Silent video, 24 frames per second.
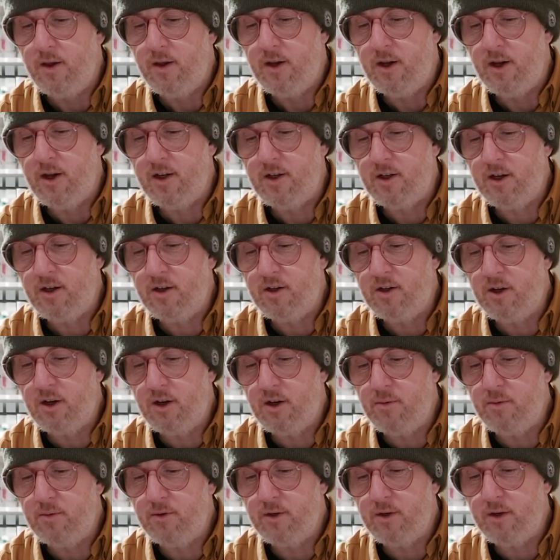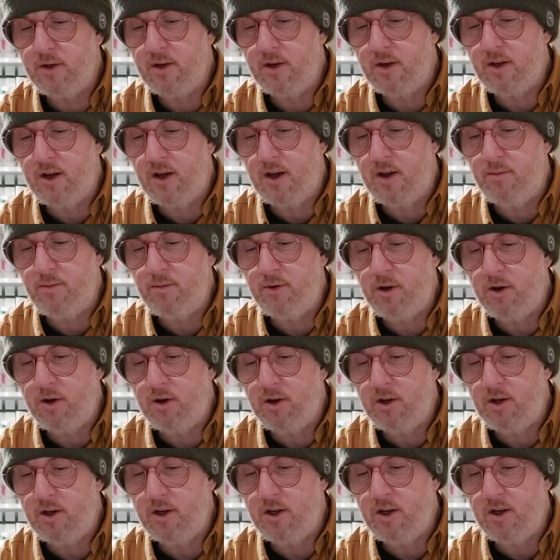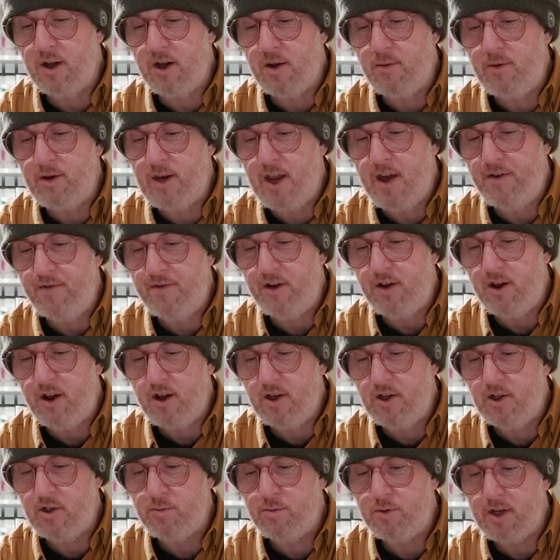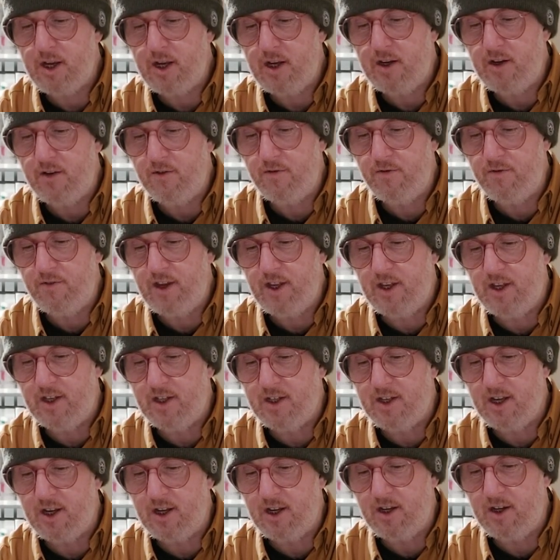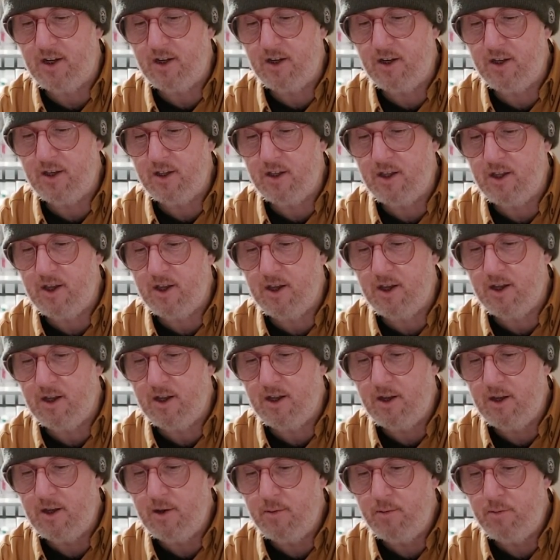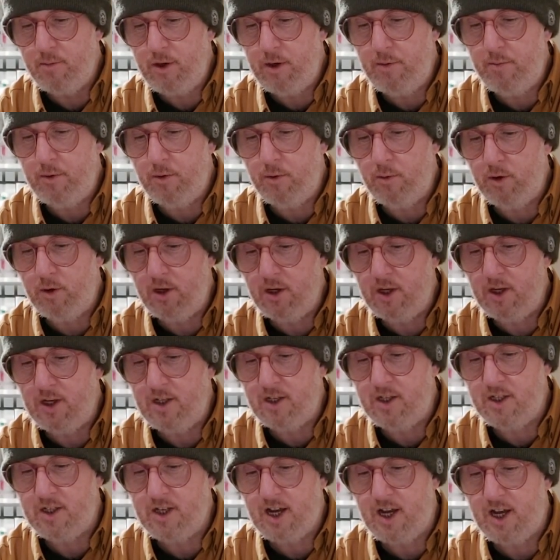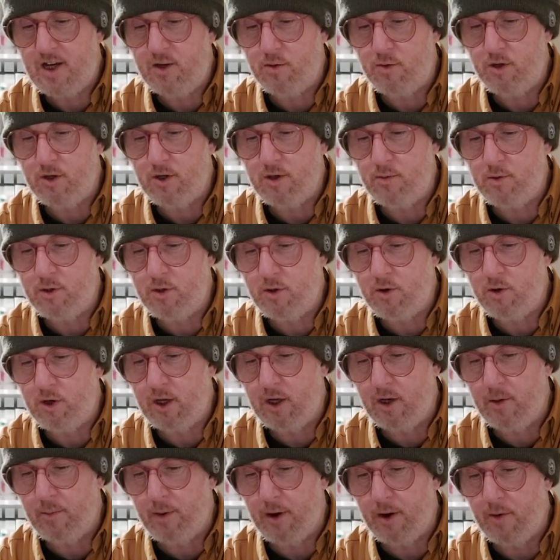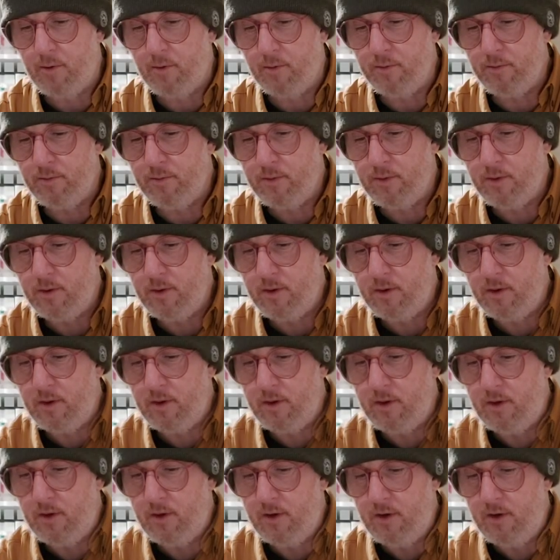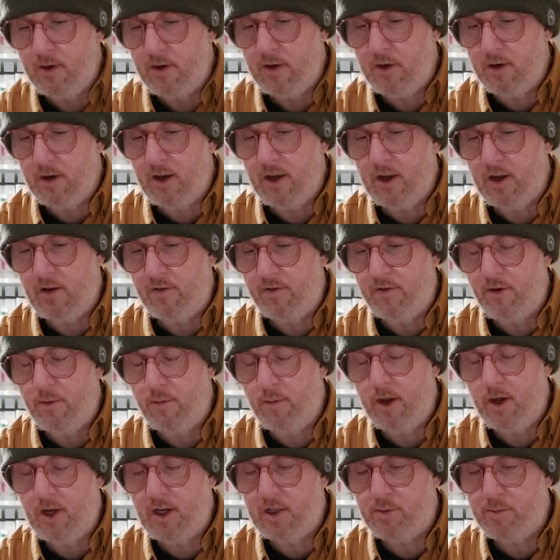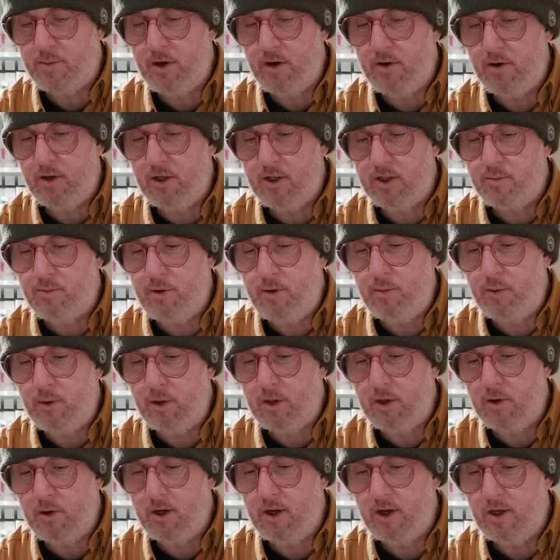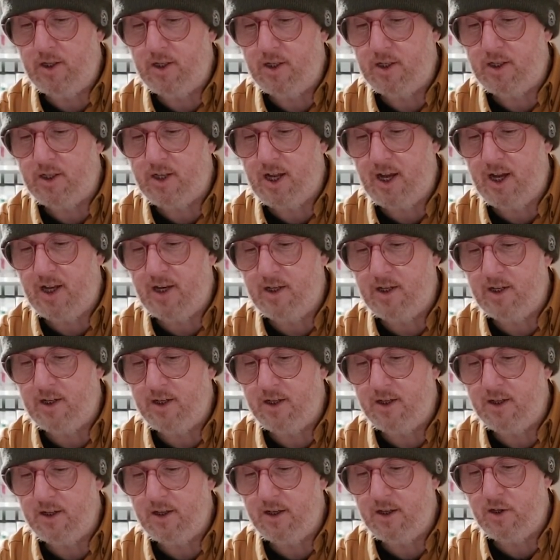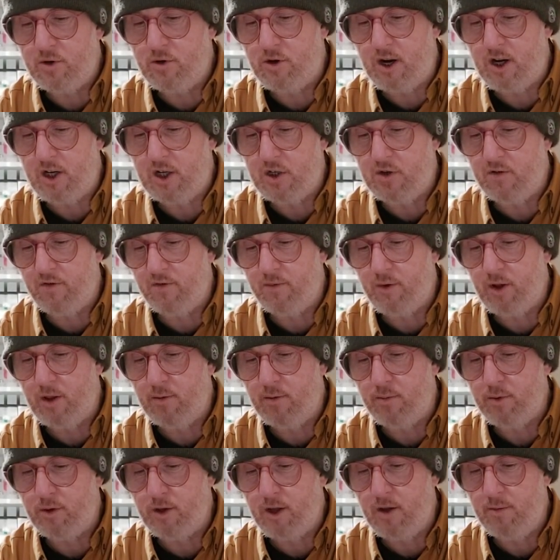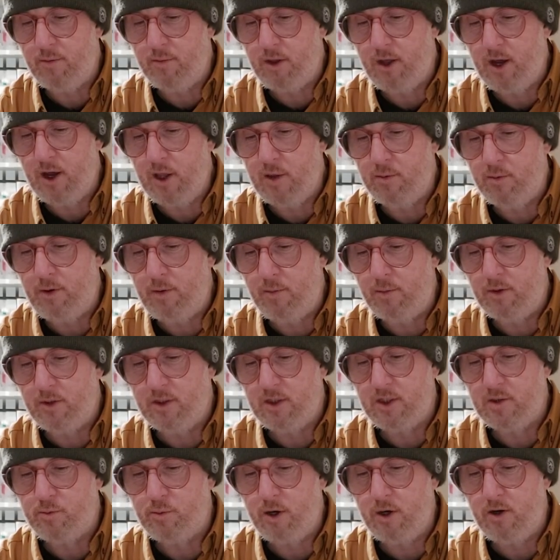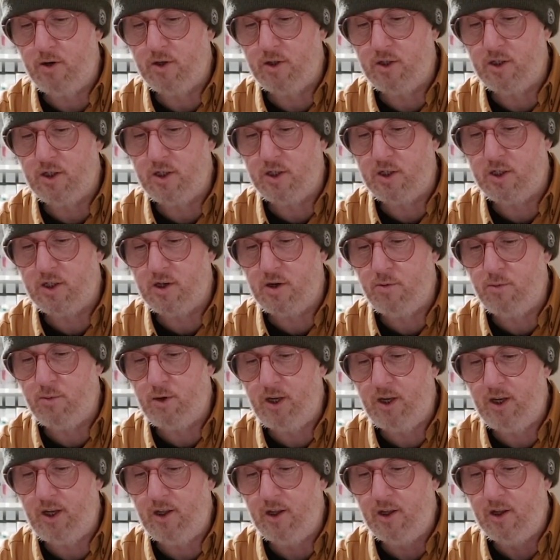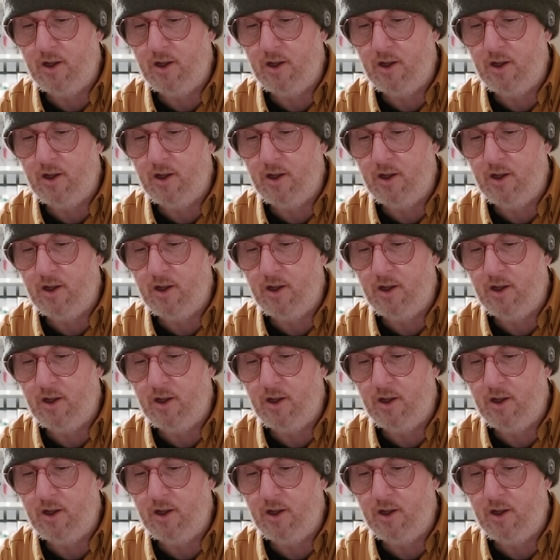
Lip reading: I'm never 100% convinced that people will understand what I'm talking about. Like, from my experience, people don't understand attraction from other people's experience, because so many